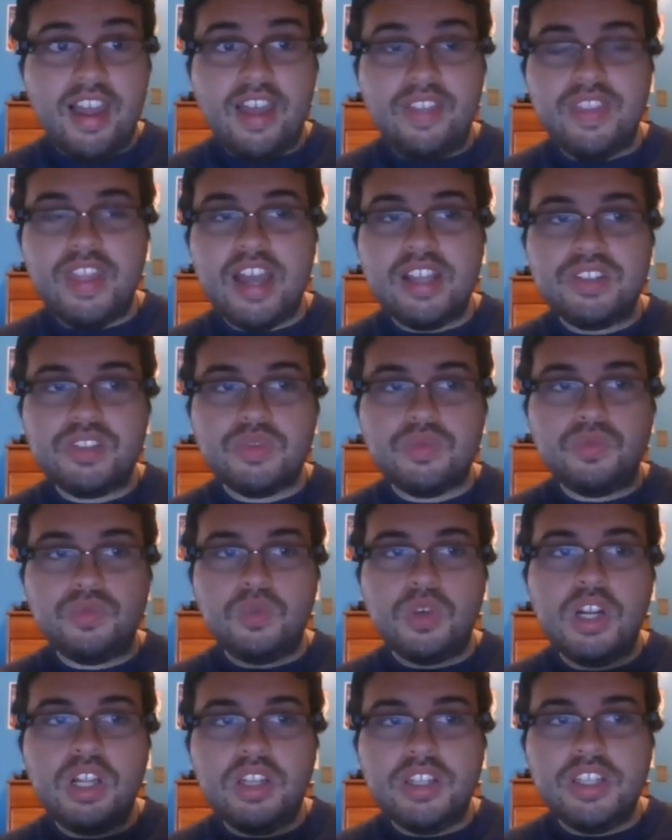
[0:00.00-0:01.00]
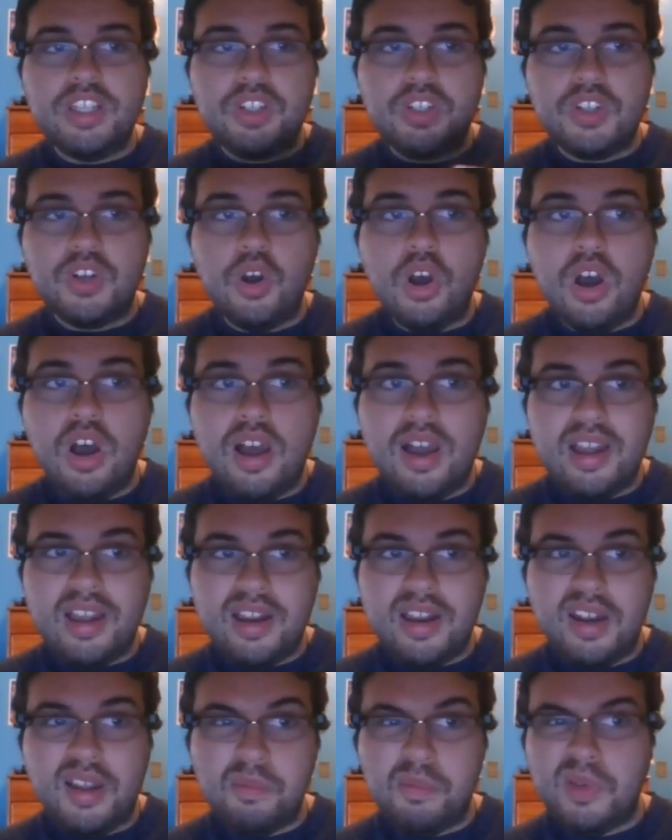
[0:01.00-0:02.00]
And that's really
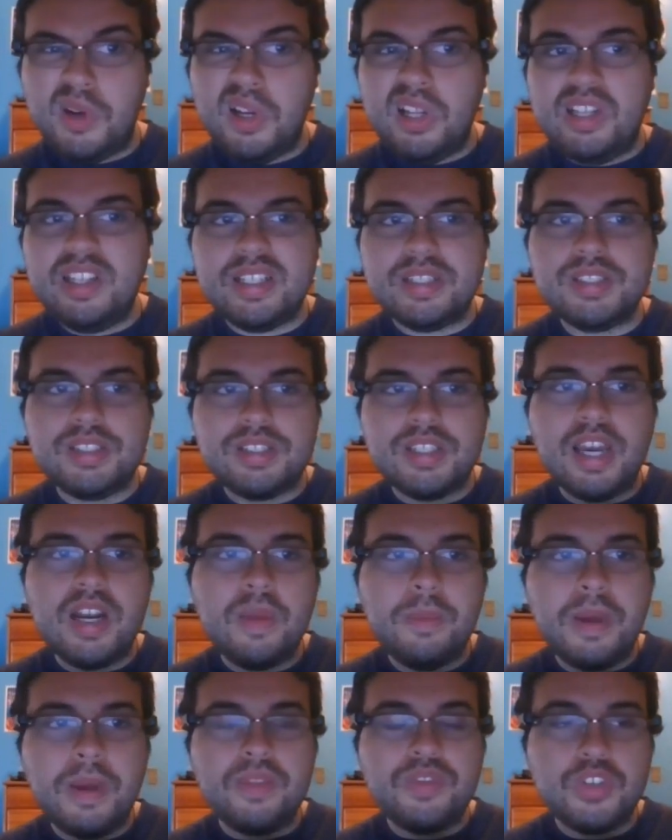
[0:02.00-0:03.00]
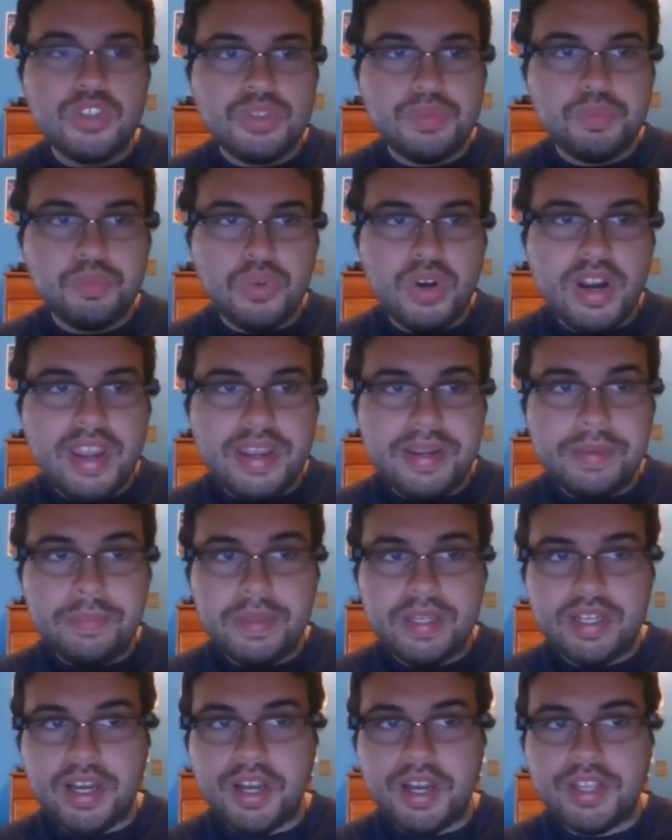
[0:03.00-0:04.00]
good. I'm really excited about the spring
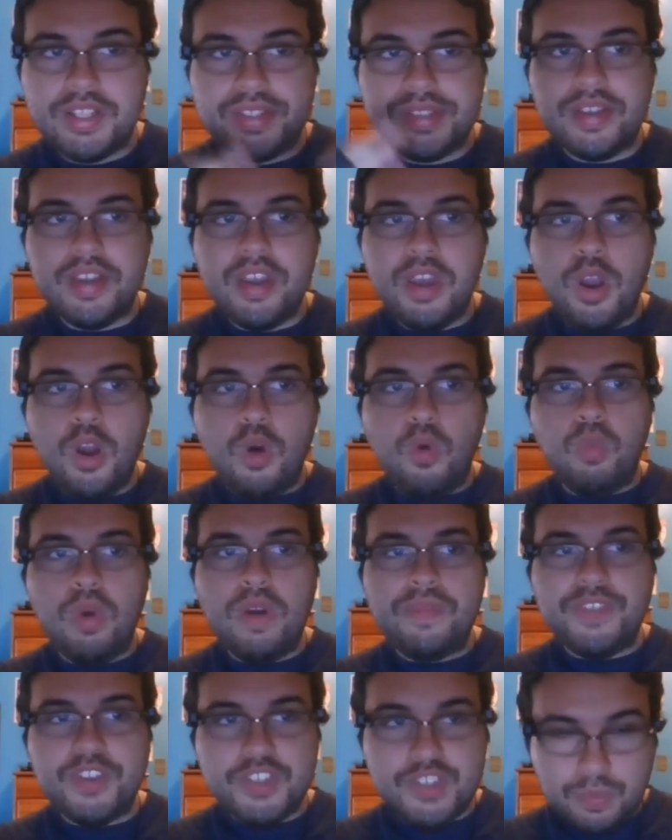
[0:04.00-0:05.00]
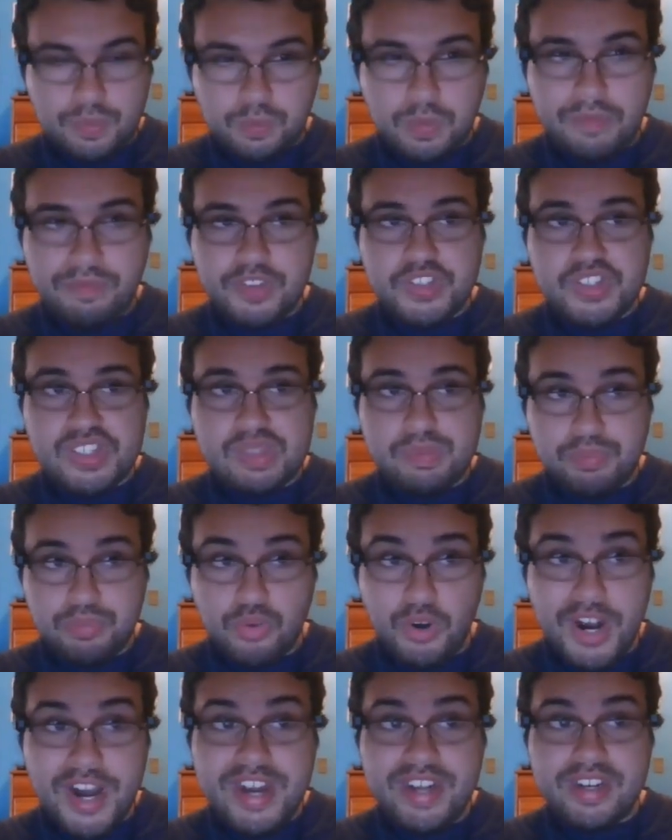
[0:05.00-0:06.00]
because with the
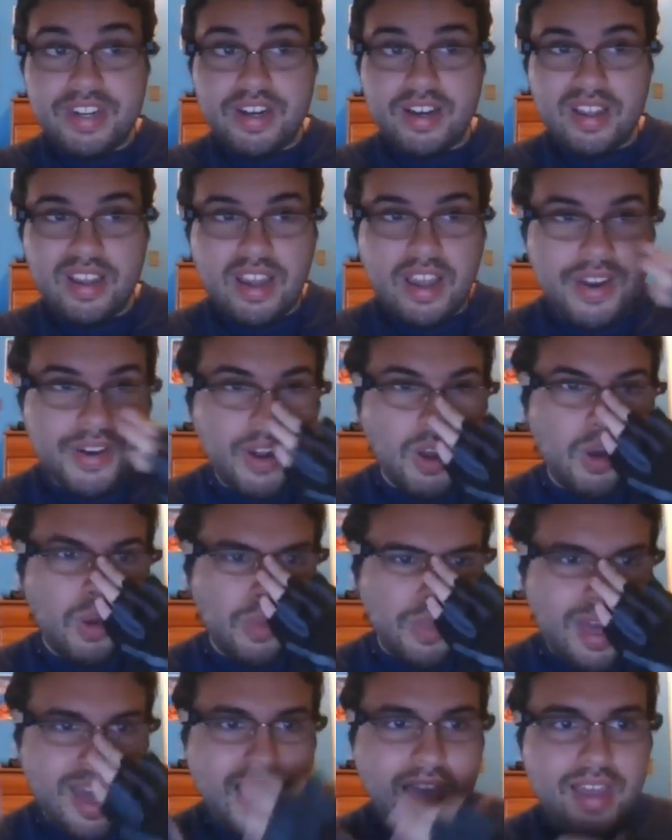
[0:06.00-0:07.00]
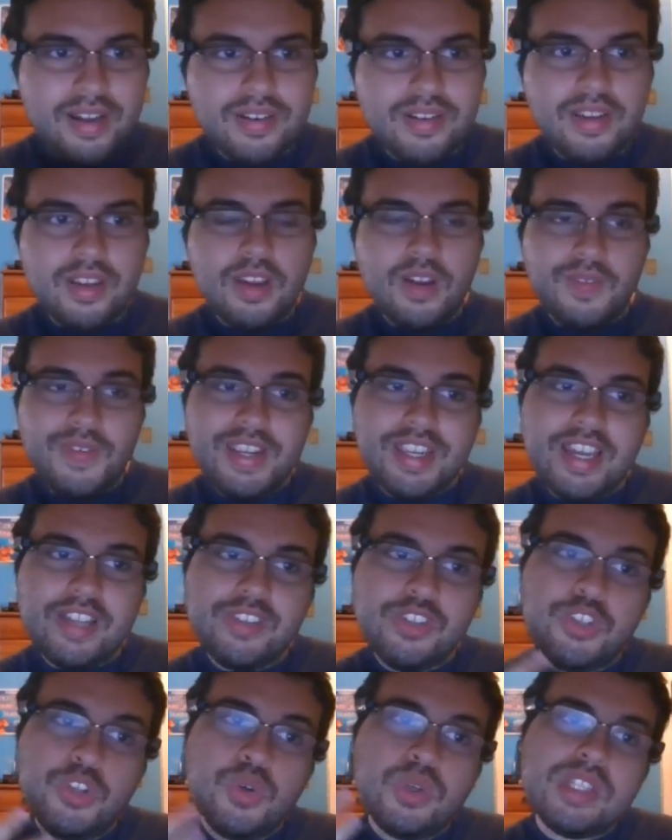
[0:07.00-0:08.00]
spring and all that, we
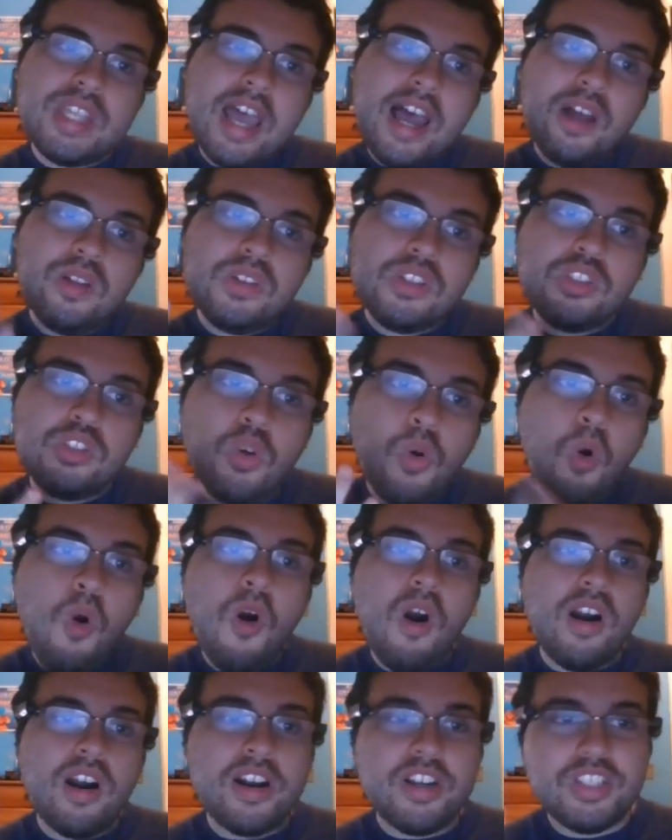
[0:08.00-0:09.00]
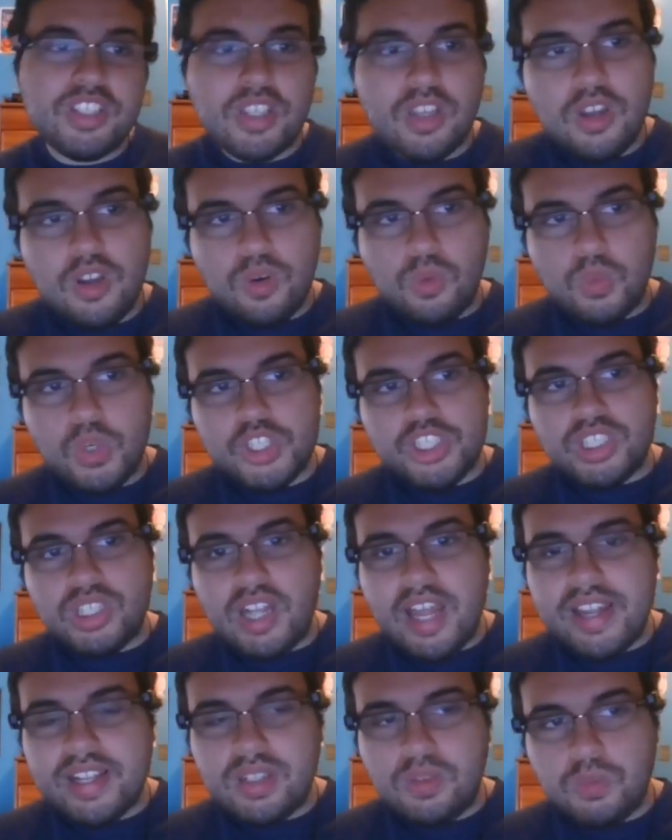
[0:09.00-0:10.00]
get to use outdoors, which
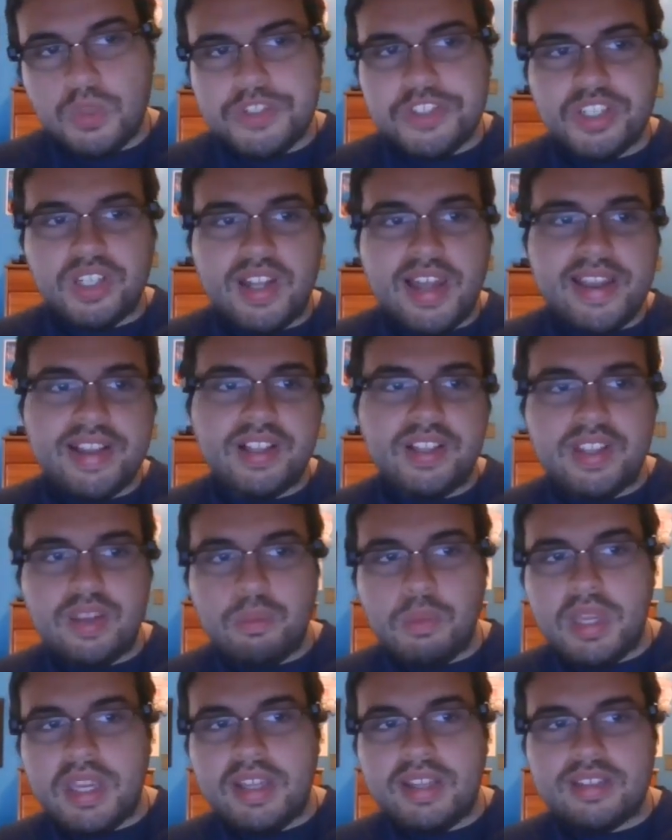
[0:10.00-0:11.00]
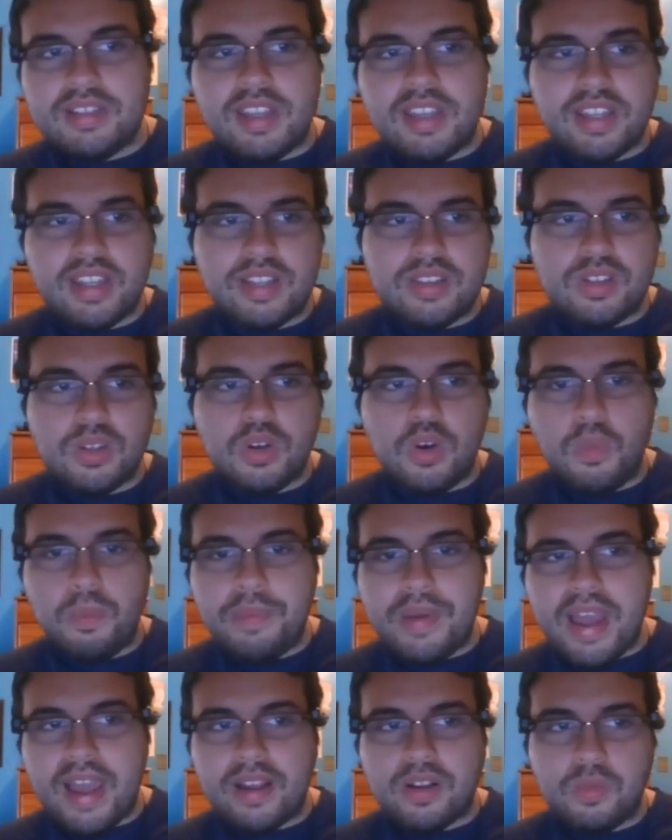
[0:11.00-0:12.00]
likely means I get to go
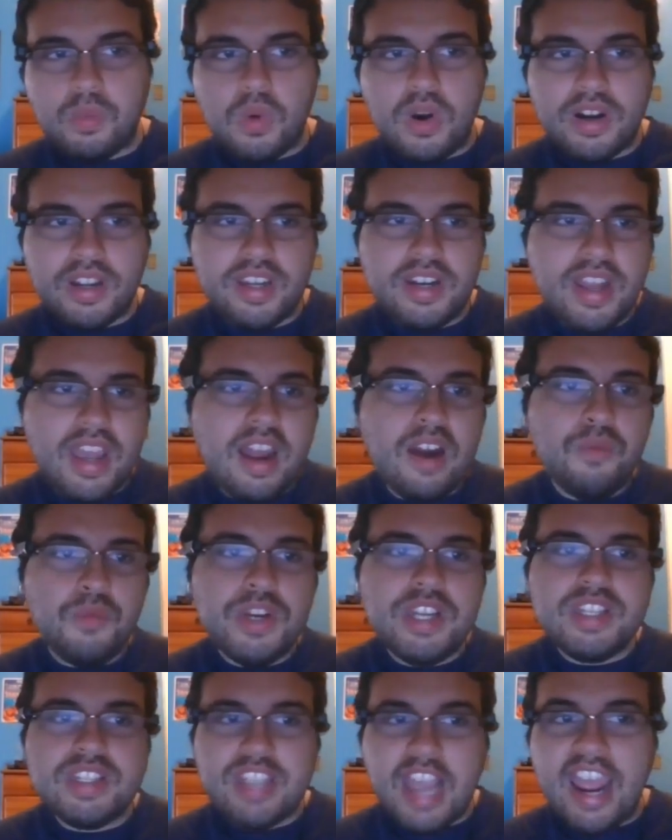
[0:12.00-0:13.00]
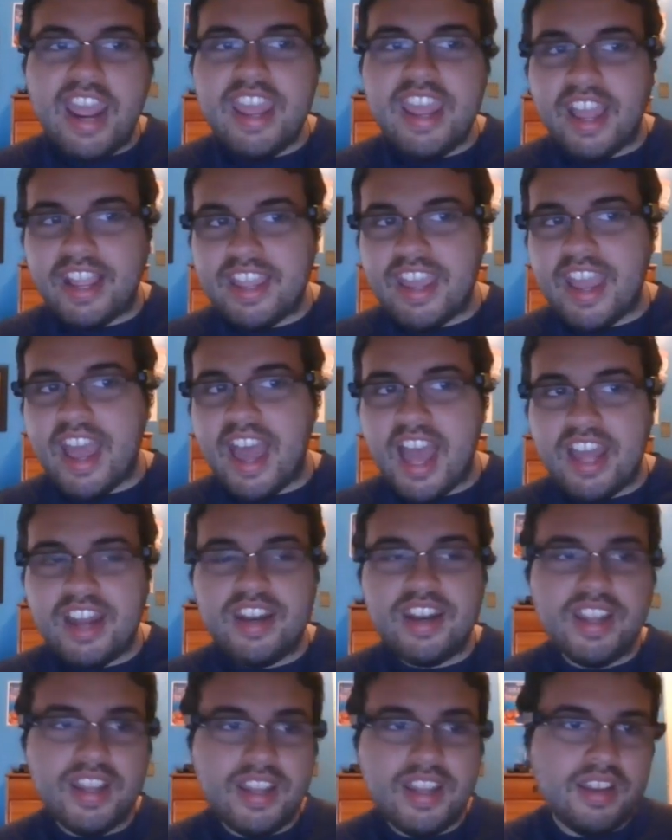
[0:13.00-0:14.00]
back working every day
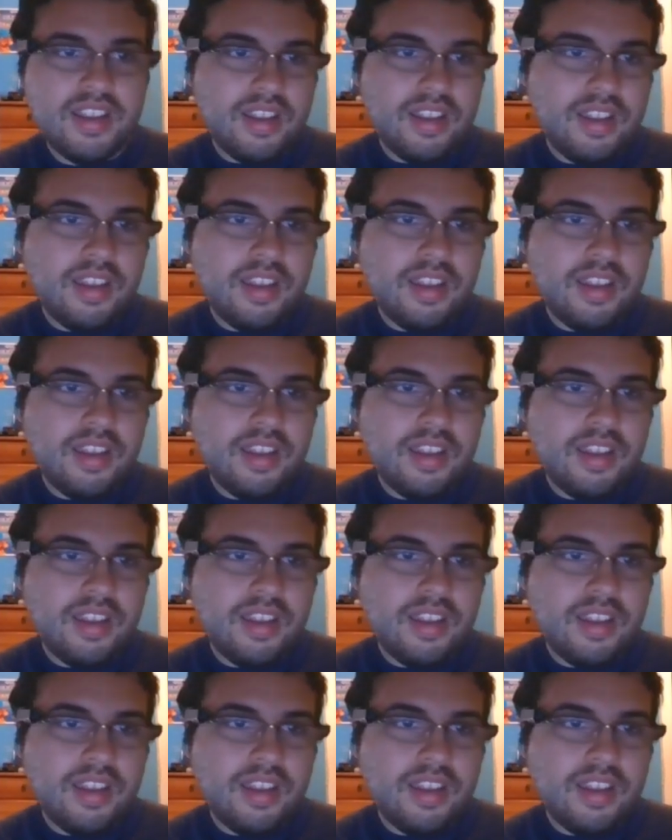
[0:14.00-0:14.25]
again.